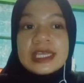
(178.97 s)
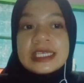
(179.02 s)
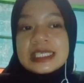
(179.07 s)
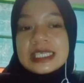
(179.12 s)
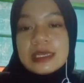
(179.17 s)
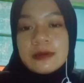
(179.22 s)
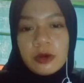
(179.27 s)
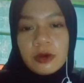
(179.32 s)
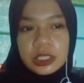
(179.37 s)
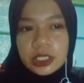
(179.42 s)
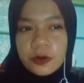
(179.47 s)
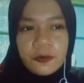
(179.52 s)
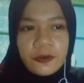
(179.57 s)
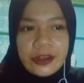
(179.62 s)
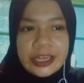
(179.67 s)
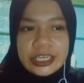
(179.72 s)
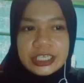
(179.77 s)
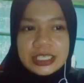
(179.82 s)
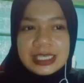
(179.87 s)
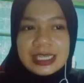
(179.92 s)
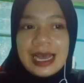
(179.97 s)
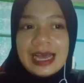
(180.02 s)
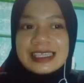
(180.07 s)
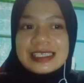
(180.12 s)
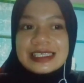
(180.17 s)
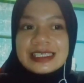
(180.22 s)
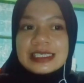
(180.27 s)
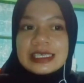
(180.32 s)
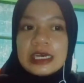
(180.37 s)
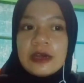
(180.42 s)
we see motivation
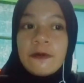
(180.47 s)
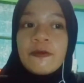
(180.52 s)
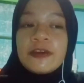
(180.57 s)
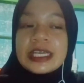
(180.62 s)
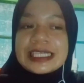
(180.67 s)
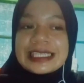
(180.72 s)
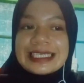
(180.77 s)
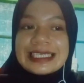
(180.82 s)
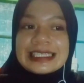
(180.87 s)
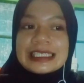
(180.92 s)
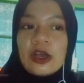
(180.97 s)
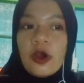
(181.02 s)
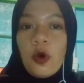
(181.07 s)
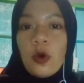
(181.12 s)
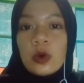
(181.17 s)
as a fixed